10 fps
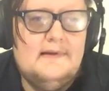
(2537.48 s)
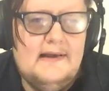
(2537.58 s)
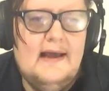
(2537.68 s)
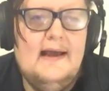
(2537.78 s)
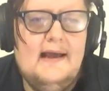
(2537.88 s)

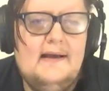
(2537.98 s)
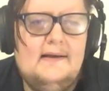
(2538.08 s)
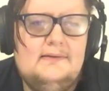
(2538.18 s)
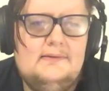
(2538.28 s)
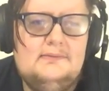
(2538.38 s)

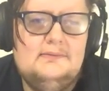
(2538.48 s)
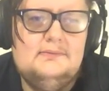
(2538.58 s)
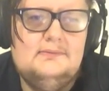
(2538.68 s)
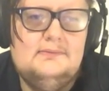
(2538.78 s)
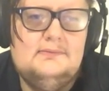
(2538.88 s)

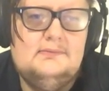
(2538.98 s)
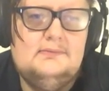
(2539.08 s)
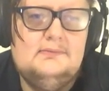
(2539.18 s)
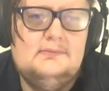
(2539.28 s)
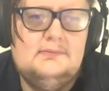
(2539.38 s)

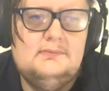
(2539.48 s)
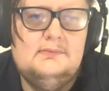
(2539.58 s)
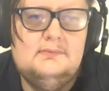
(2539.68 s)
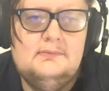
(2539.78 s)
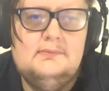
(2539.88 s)

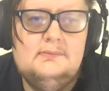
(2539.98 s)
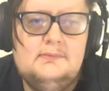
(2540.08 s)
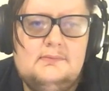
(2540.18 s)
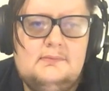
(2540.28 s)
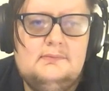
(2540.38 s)

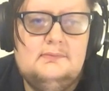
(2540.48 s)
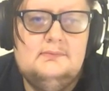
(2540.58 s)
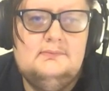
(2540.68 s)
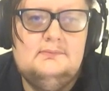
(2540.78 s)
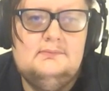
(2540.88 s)

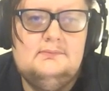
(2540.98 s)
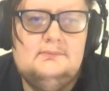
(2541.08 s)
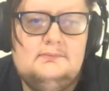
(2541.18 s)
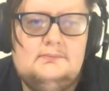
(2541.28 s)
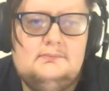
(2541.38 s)

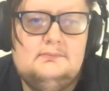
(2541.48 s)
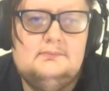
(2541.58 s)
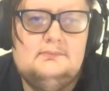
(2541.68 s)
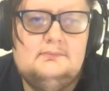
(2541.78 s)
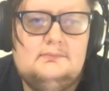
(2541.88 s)

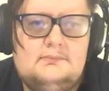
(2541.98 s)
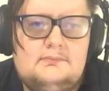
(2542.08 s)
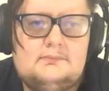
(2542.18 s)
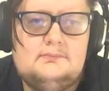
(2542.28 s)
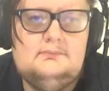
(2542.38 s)

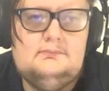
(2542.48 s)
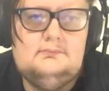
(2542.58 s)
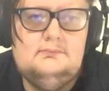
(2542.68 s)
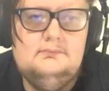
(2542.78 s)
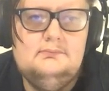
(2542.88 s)

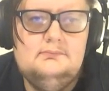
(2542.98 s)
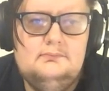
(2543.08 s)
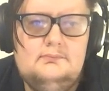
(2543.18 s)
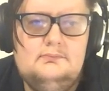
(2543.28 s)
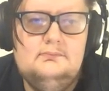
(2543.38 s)

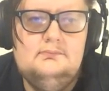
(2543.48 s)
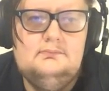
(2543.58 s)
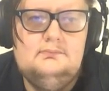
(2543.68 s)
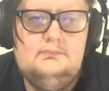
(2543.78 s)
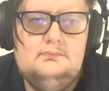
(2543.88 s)
This person isn't speaking.